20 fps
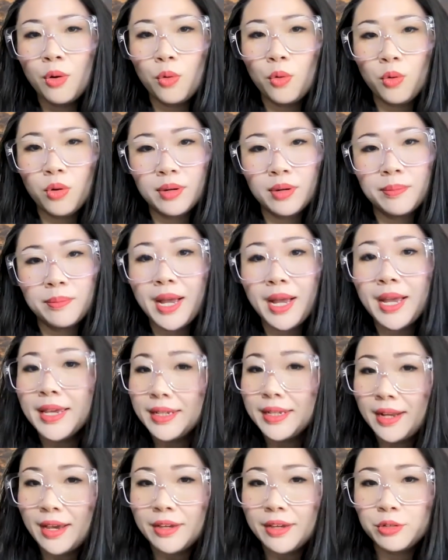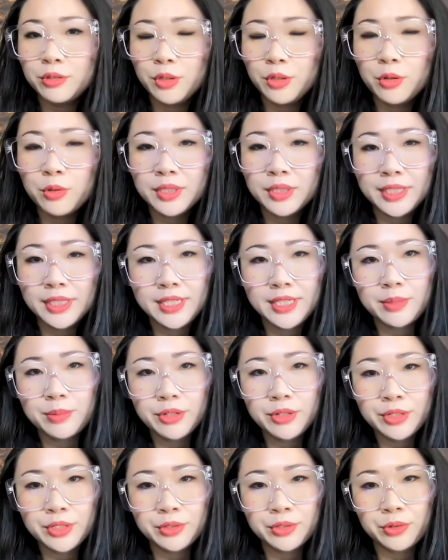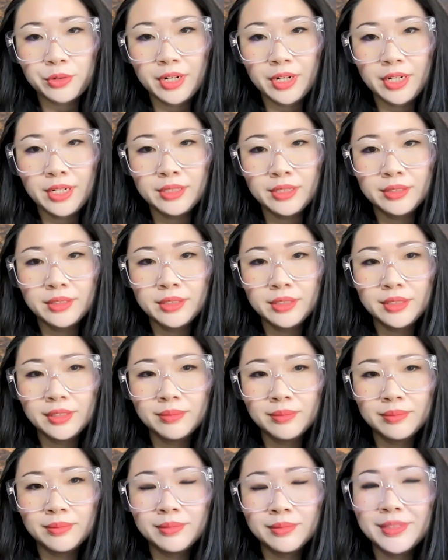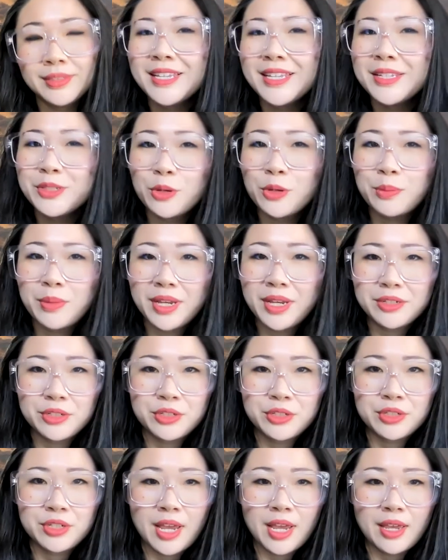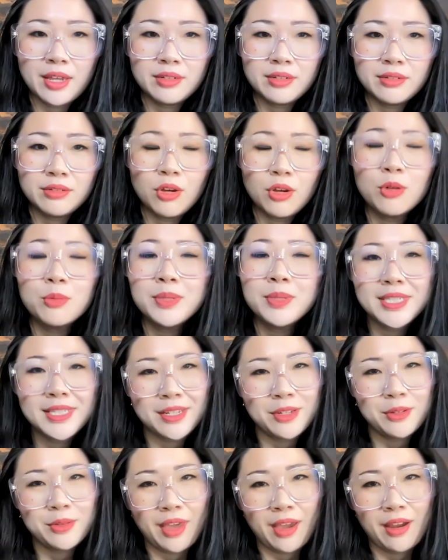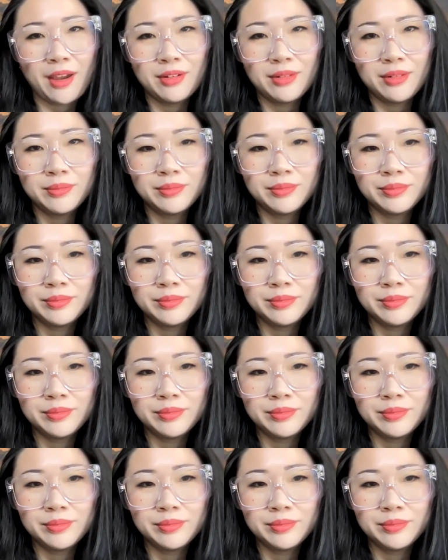or buy it at your local indie bookstore. Thanks so much and hope to see you there.